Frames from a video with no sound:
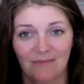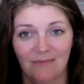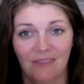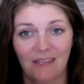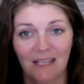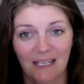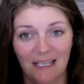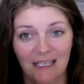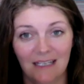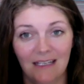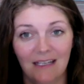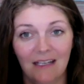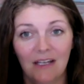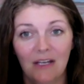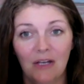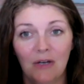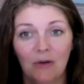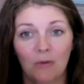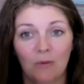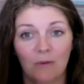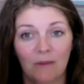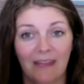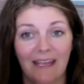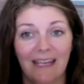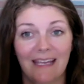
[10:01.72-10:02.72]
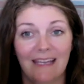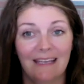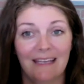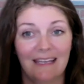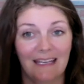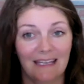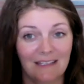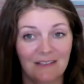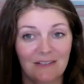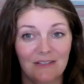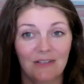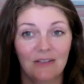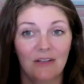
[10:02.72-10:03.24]
Then, when they
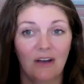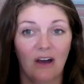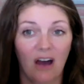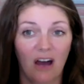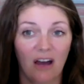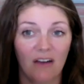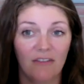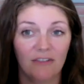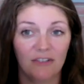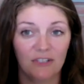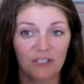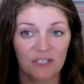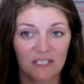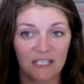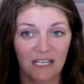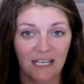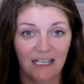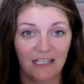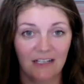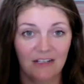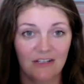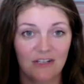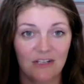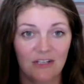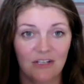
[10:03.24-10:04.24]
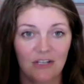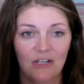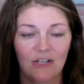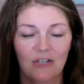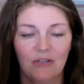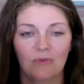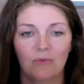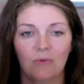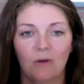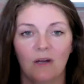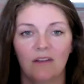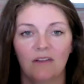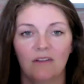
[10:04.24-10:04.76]
get to the offer stage,
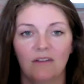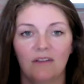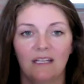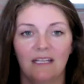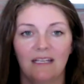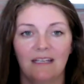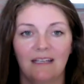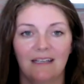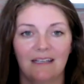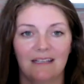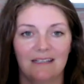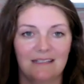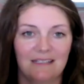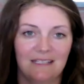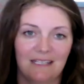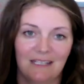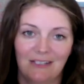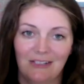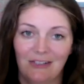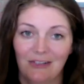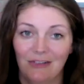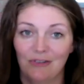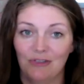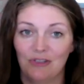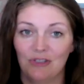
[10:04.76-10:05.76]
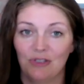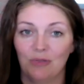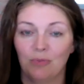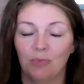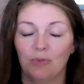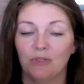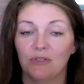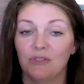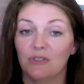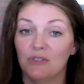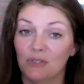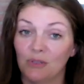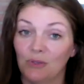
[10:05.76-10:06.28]
rather than continuing to
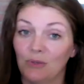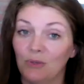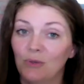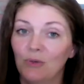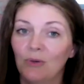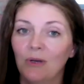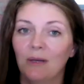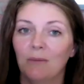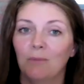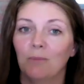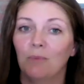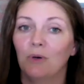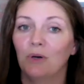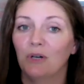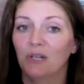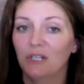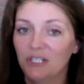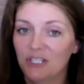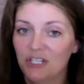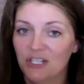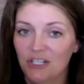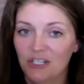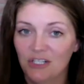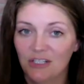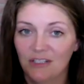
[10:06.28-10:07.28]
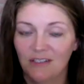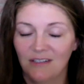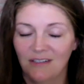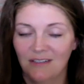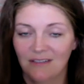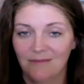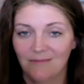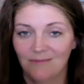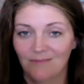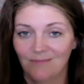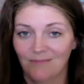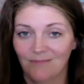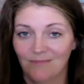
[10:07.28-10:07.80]
pursue and push,
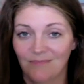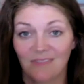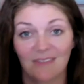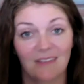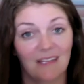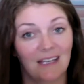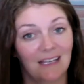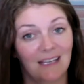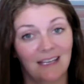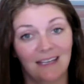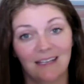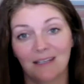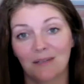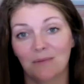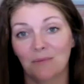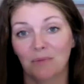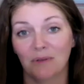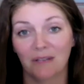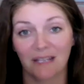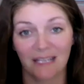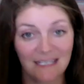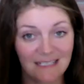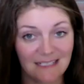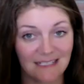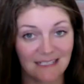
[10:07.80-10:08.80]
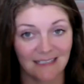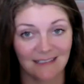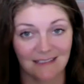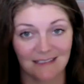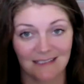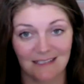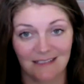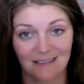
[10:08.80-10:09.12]
they get complacent.